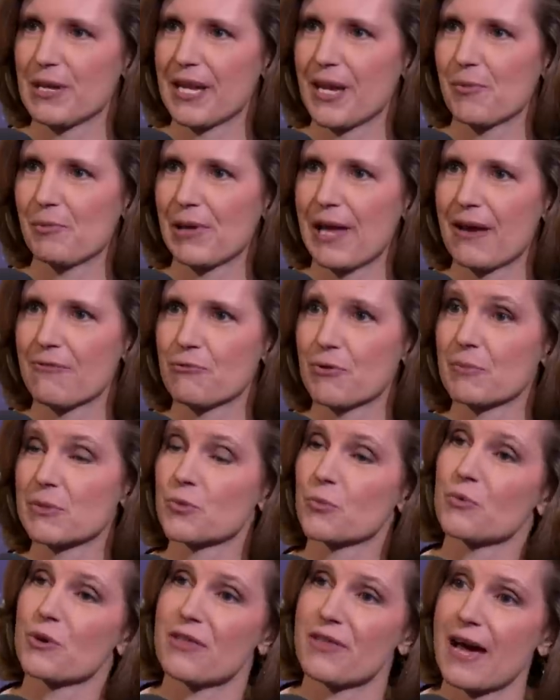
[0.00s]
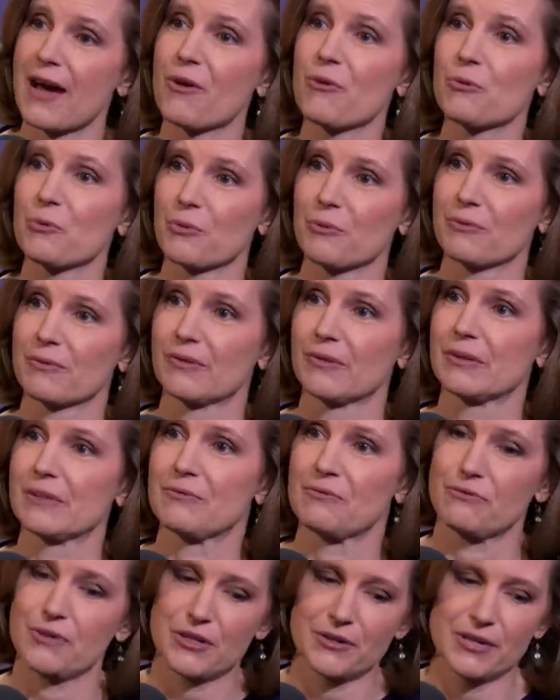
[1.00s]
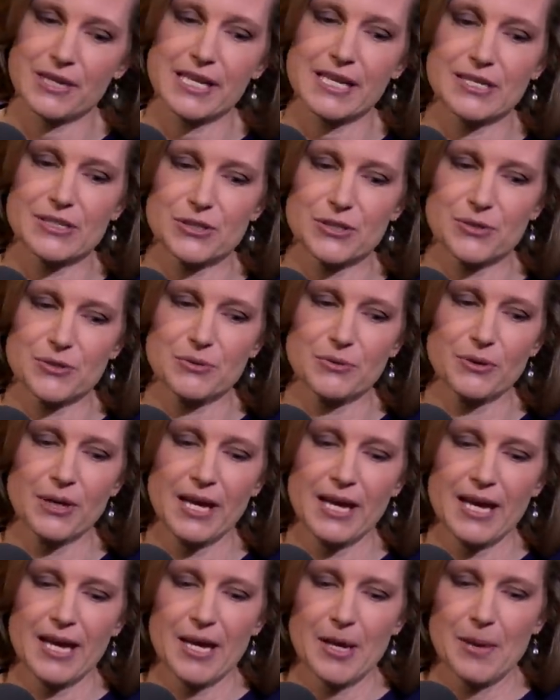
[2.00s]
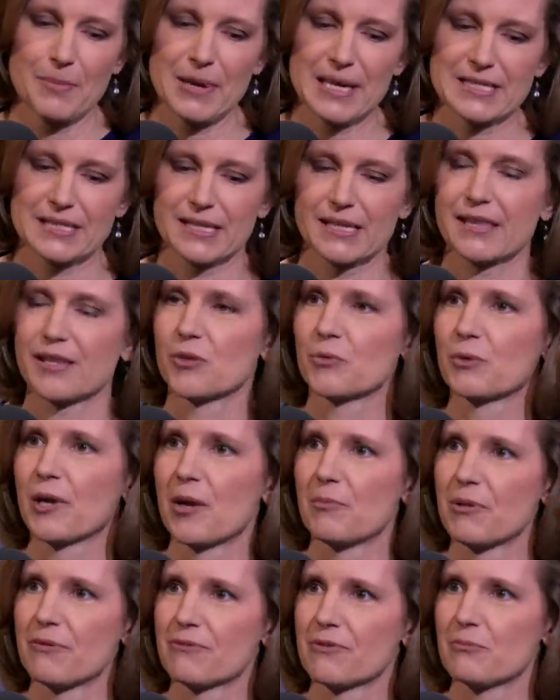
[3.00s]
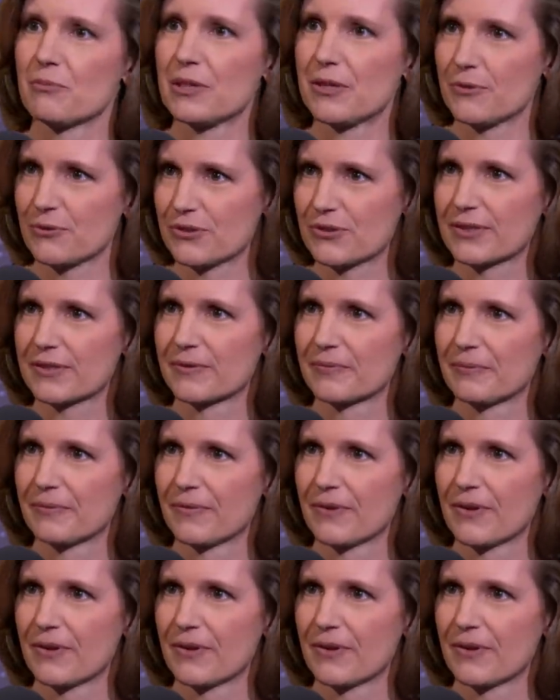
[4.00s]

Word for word: media platforms without veering into basically the realm of abuse.